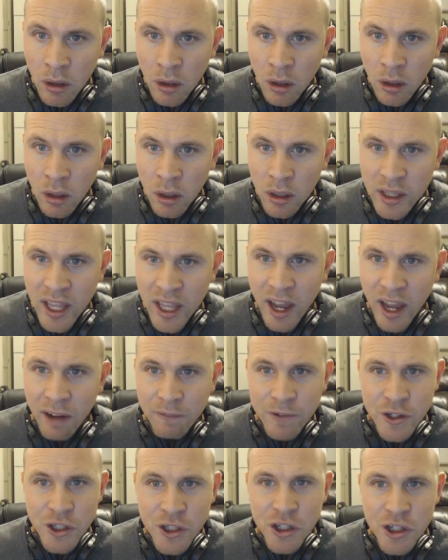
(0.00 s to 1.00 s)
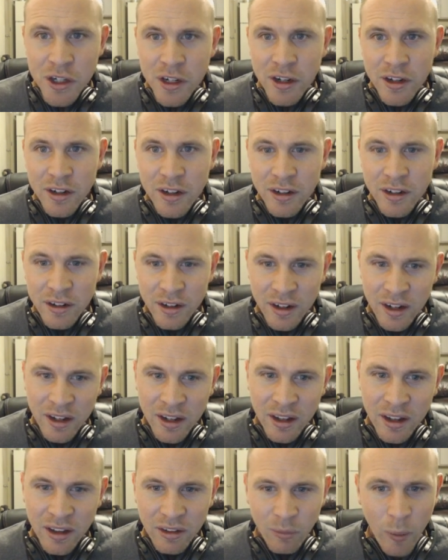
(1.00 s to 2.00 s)
Yeah, for sure.
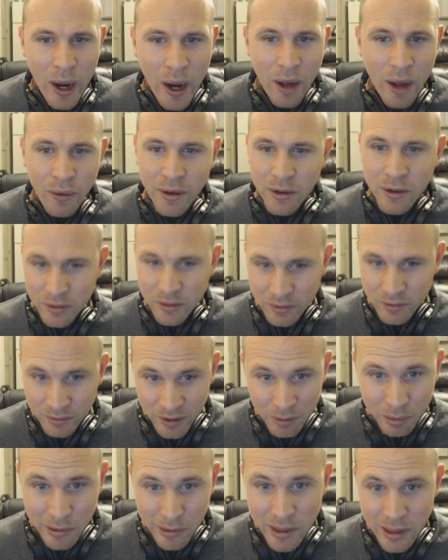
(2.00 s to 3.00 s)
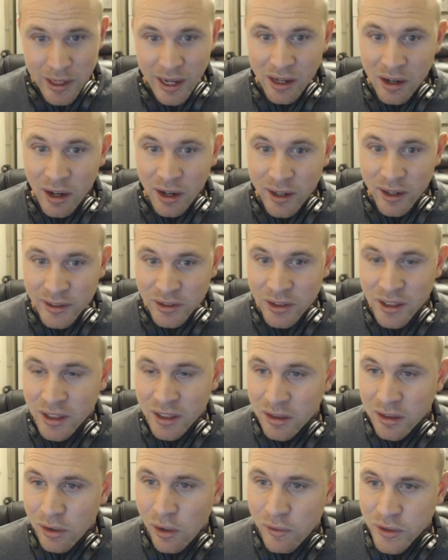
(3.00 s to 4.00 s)
Wow, they're pretty dang costly to get
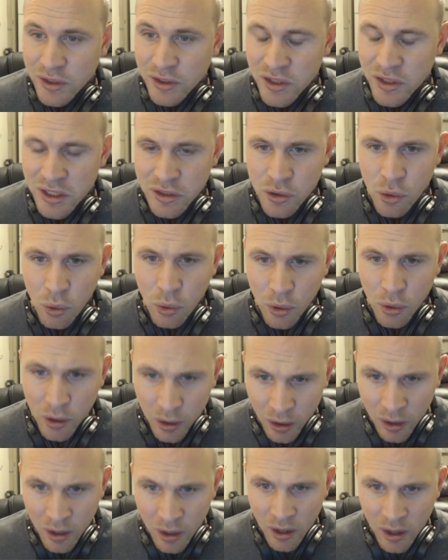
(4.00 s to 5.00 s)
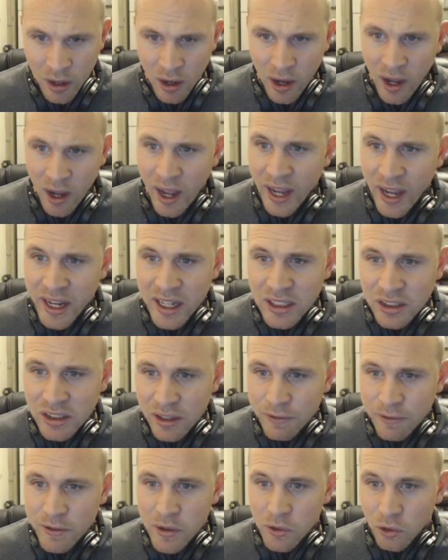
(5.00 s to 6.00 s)
the level 6 core. I guess
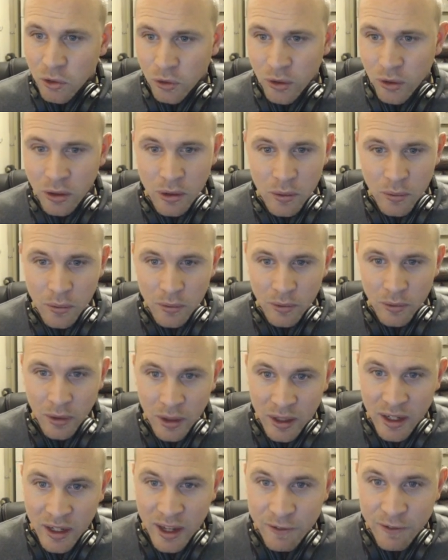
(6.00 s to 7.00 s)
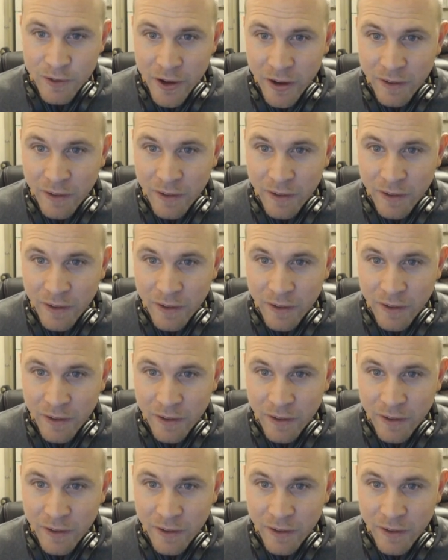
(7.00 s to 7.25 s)
if you could,